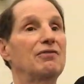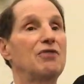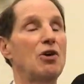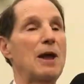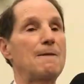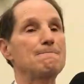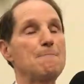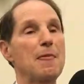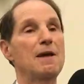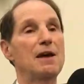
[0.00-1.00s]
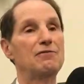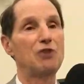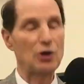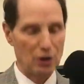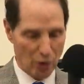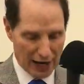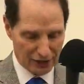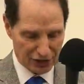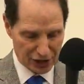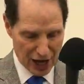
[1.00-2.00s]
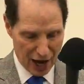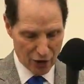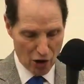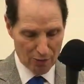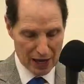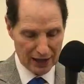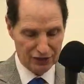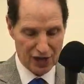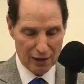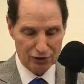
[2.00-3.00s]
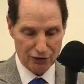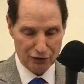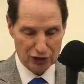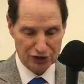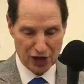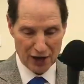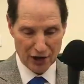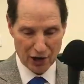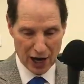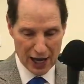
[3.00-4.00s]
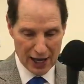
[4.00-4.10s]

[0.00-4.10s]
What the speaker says: voting and voting rights at town hall meetings, and I was the first senator